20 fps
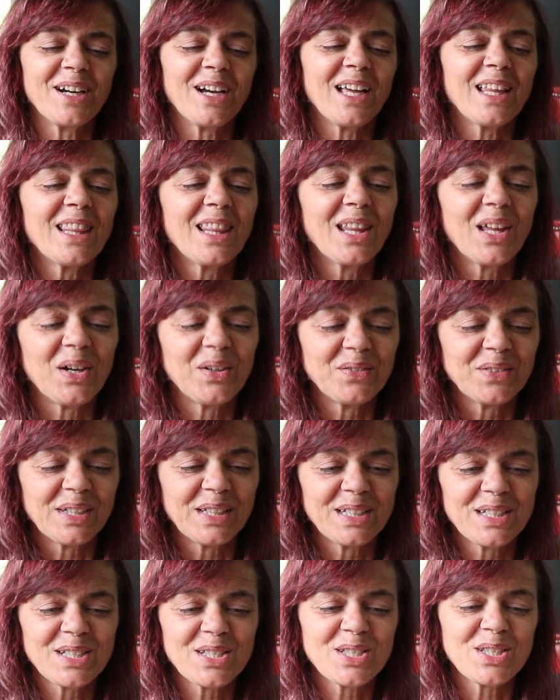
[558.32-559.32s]
I love
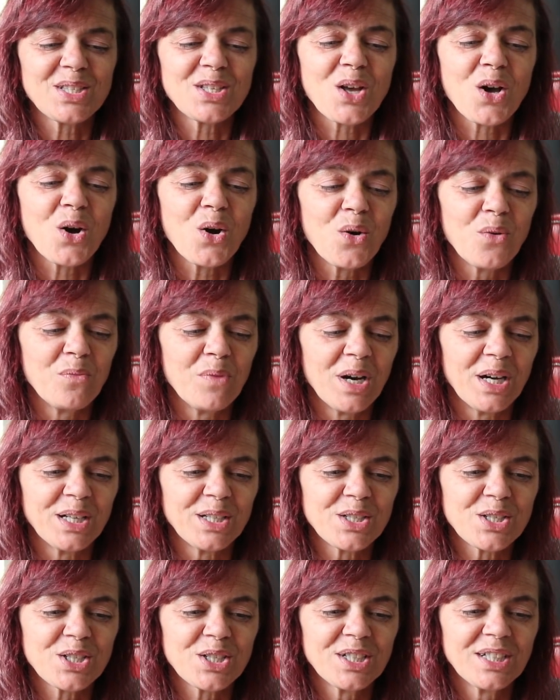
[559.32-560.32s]
it so
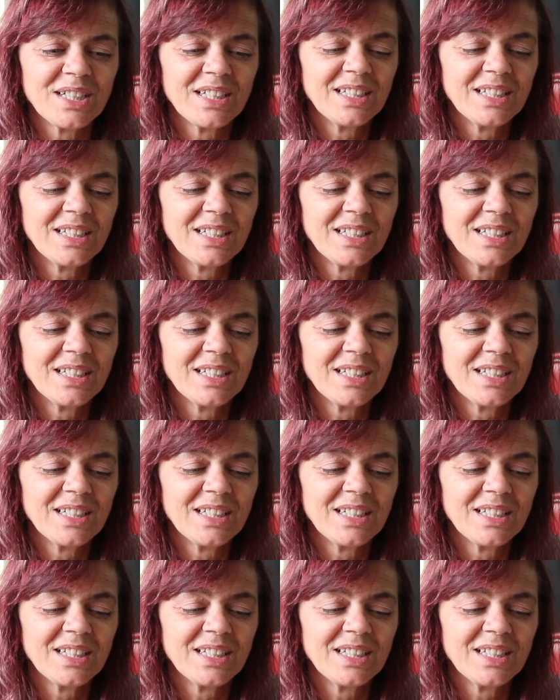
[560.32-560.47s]
much.